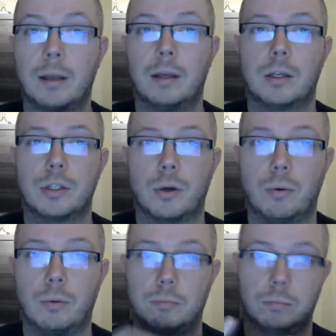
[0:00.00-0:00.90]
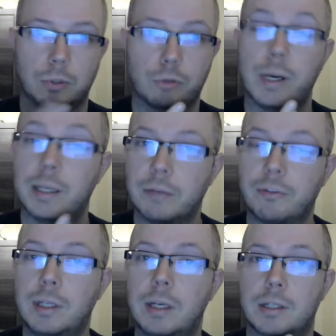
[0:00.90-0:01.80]
So
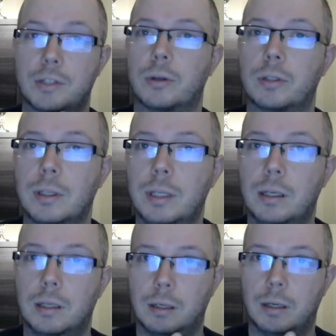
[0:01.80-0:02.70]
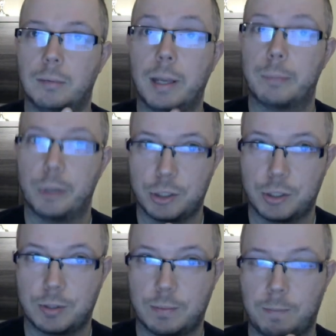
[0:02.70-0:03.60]
creativity is certainly a big
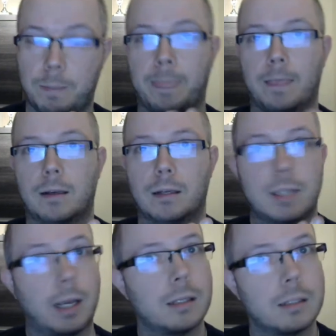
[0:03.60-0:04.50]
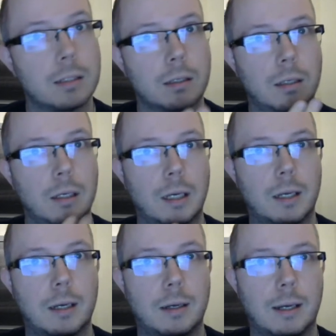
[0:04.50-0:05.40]
plus. Second,
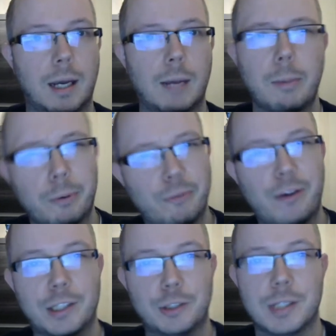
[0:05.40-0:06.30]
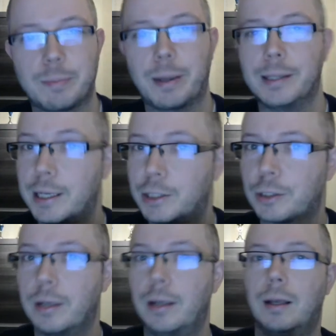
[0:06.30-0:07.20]
I'm a perfectionist by nature,
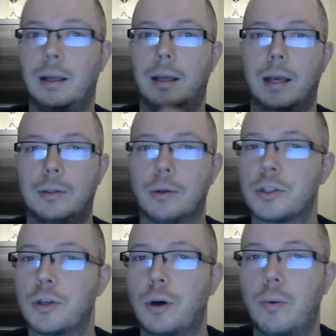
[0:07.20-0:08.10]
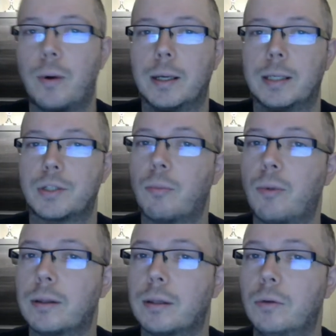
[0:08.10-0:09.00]
and also
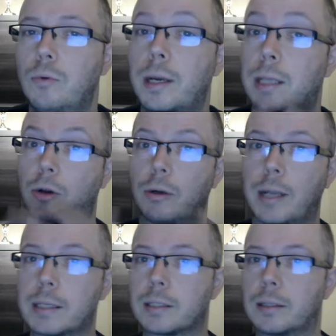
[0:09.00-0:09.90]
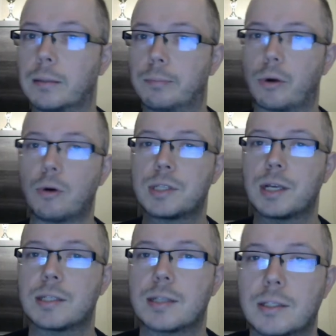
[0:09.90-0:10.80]
someone who can collect,
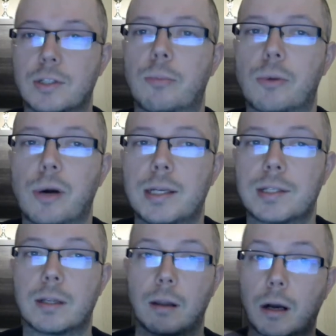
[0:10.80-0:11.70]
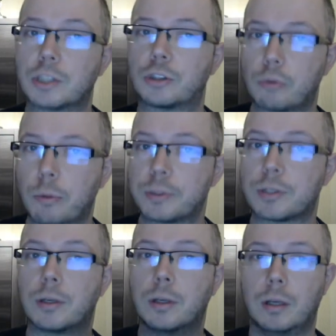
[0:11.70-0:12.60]
process, and summarize large groups
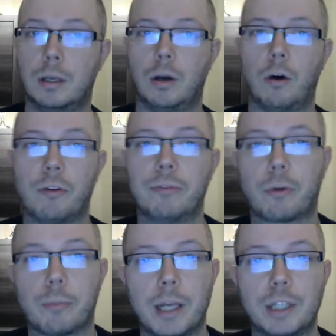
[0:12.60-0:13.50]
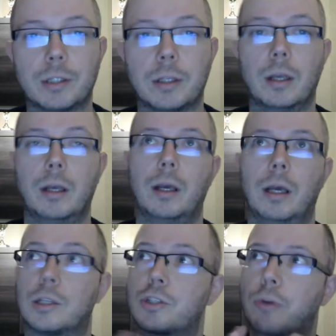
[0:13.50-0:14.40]
of information in a
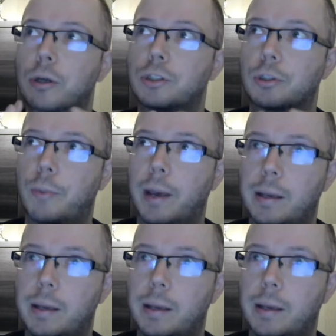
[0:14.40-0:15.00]
structured way.